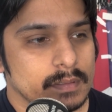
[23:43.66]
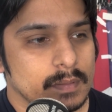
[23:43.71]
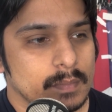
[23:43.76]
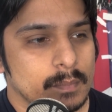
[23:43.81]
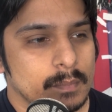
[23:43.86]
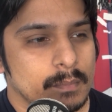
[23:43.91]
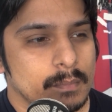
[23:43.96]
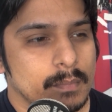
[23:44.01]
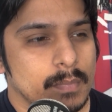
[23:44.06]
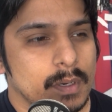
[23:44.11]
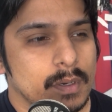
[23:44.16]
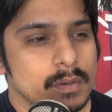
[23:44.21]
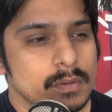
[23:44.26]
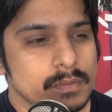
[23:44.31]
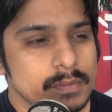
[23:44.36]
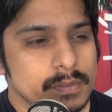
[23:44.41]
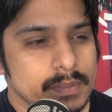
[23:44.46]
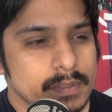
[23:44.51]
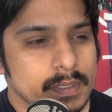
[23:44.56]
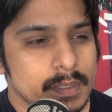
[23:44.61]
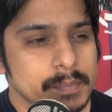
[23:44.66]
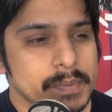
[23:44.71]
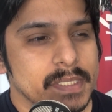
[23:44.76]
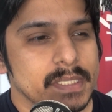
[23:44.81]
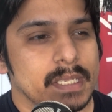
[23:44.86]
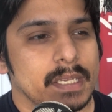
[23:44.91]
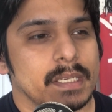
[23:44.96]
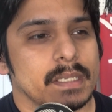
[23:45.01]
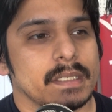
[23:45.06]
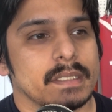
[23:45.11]
most
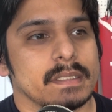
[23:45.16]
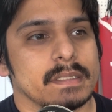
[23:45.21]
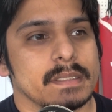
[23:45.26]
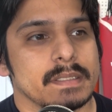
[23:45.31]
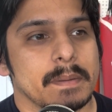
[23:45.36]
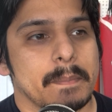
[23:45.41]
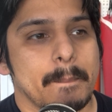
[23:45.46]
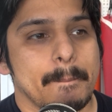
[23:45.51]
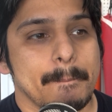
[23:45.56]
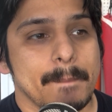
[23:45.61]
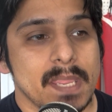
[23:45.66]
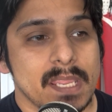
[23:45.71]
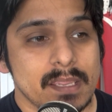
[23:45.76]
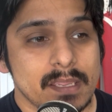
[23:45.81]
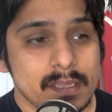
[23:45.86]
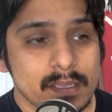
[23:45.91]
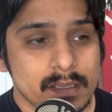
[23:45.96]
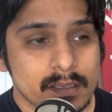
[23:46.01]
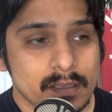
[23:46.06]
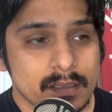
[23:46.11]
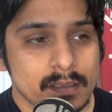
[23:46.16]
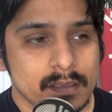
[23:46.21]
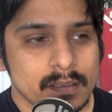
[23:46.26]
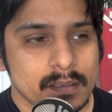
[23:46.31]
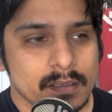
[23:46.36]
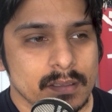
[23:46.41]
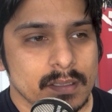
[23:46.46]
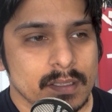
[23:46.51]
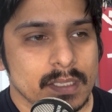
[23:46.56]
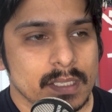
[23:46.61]
upsetting to me
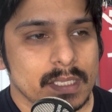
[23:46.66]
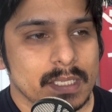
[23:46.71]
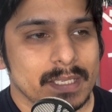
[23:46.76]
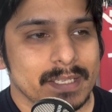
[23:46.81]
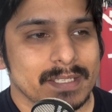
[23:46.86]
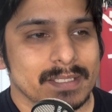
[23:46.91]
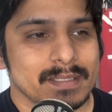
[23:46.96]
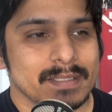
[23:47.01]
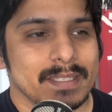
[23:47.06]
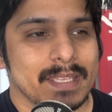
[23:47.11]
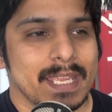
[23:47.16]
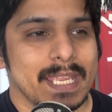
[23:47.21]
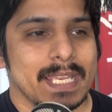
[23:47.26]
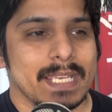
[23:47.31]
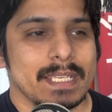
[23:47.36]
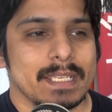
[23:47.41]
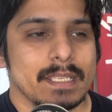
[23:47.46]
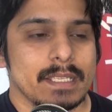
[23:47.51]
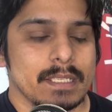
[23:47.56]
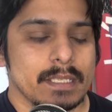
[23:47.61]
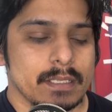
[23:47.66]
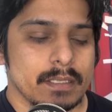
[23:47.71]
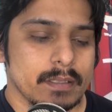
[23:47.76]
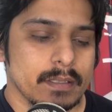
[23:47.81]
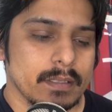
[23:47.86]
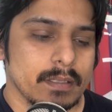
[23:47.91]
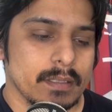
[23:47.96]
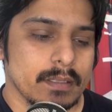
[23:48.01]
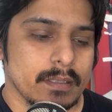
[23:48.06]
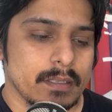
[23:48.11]
is that
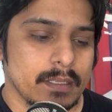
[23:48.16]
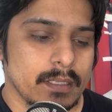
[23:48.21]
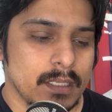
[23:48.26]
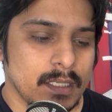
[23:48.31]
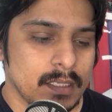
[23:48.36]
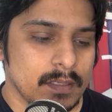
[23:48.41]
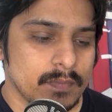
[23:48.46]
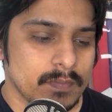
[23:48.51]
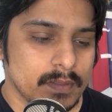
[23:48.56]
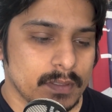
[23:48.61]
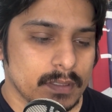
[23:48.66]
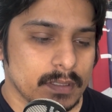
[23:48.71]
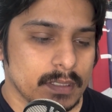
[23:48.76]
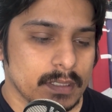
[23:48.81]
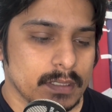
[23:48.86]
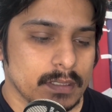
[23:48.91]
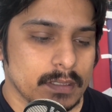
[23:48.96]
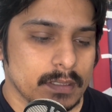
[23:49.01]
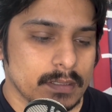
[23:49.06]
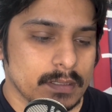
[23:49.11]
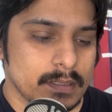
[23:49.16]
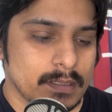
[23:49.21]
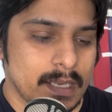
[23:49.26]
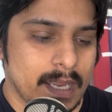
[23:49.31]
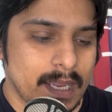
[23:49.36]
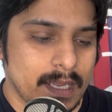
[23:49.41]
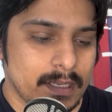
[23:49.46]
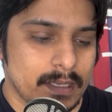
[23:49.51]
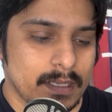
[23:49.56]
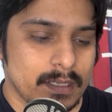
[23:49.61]
even
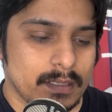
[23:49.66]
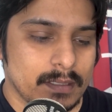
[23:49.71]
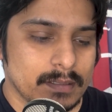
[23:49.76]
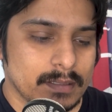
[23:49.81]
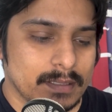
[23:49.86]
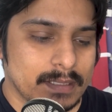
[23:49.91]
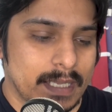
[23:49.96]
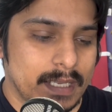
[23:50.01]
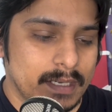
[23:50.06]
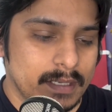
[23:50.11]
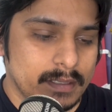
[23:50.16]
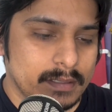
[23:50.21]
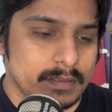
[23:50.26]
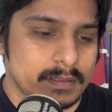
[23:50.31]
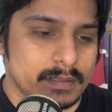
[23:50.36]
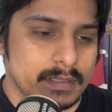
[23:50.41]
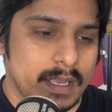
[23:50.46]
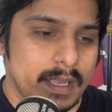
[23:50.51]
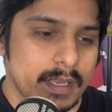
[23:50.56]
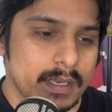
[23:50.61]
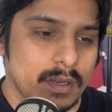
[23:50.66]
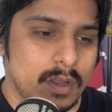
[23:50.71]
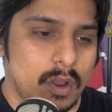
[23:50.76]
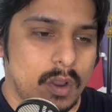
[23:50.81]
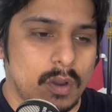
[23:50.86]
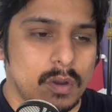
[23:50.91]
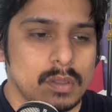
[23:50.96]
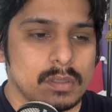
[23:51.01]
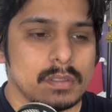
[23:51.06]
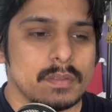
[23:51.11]
setting aside
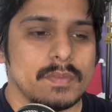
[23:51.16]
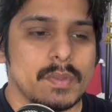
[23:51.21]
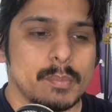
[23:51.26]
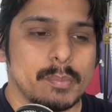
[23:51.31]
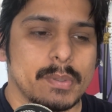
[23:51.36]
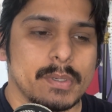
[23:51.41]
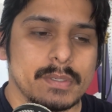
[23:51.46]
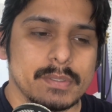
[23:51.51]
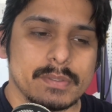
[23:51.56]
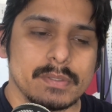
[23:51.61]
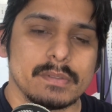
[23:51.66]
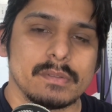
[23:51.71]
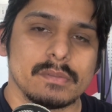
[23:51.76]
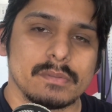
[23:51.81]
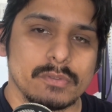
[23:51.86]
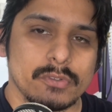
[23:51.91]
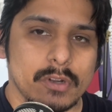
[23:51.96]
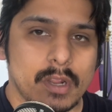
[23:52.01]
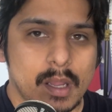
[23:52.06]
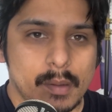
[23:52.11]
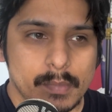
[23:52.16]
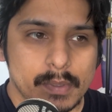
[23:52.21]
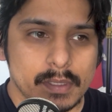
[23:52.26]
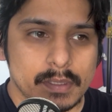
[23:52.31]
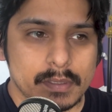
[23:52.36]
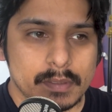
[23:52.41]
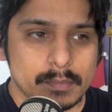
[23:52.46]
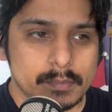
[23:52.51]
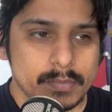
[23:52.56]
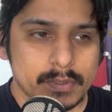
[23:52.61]
all of the personal drama
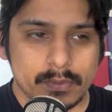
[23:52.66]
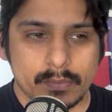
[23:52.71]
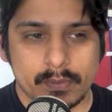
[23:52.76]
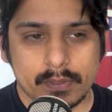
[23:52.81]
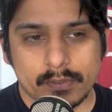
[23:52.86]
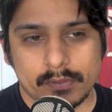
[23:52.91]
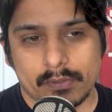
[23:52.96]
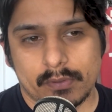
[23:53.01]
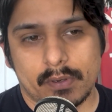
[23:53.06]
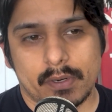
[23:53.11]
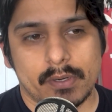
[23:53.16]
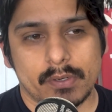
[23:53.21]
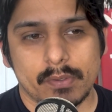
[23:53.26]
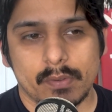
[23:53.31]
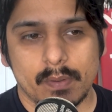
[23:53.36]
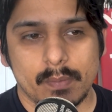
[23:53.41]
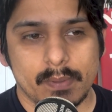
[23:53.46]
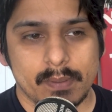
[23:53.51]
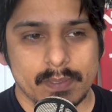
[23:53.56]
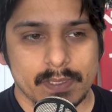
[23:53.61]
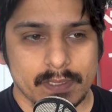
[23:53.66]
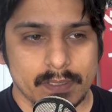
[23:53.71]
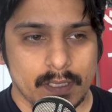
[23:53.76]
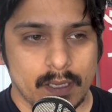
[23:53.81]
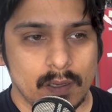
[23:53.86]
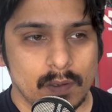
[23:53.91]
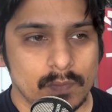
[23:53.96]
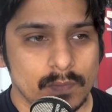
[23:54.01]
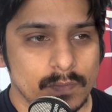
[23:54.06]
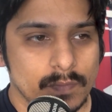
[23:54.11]
between Gerardo and
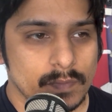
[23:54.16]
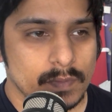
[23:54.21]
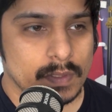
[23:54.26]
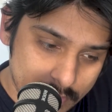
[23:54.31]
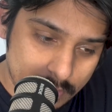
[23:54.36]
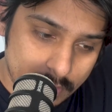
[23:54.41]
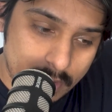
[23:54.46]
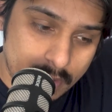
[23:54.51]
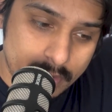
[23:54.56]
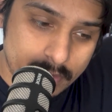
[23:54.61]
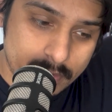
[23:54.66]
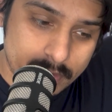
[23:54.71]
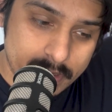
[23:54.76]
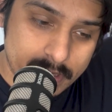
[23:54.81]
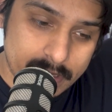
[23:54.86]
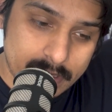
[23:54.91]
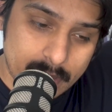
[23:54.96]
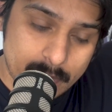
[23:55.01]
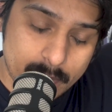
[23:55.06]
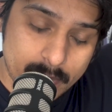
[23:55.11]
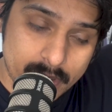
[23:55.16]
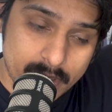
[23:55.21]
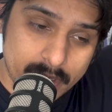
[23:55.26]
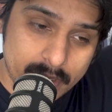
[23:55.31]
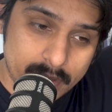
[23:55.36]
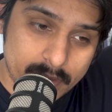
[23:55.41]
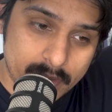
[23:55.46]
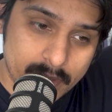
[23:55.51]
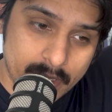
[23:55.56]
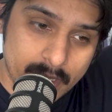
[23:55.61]
myself. Gerardo is
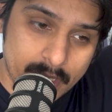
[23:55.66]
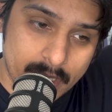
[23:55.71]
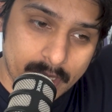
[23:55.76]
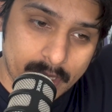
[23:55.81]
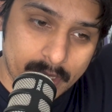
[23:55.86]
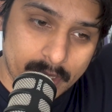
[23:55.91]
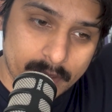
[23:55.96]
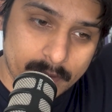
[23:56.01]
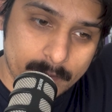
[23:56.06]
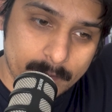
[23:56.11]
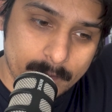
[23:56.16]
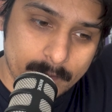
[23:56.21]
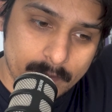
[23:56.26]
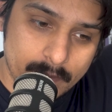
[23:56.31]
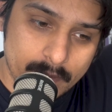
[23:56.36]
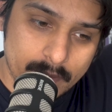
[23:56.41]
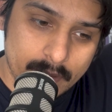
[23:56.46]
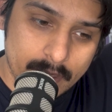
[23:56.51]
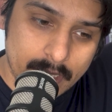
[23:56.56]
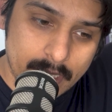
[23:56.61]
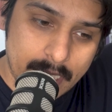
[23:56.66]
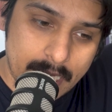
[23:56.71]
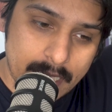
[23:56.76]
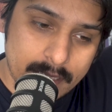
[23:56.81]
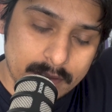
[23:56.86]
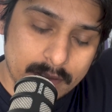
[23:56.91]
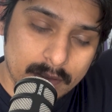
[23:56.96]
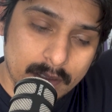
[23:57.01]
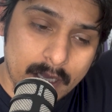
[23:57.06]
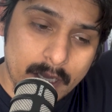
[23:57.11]
somebody that
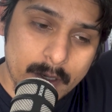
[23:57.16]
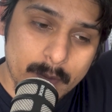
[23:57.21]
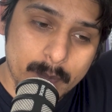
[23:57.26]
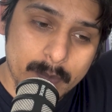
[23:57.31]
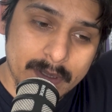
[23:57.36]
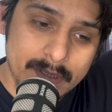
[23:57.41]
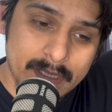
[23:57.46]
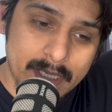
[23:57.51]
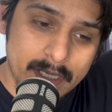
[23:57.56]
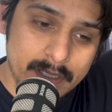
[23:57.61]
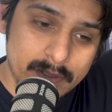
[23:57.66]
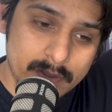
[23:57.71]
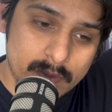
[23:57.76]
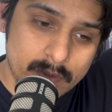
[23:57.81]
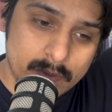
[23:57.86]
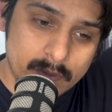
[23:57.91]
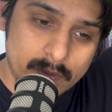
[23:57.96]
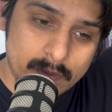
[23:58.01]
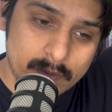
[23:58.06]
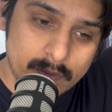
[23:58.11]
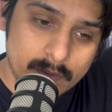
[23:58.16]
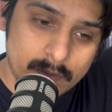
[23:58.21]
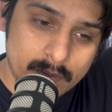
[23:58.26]
has a lot of potential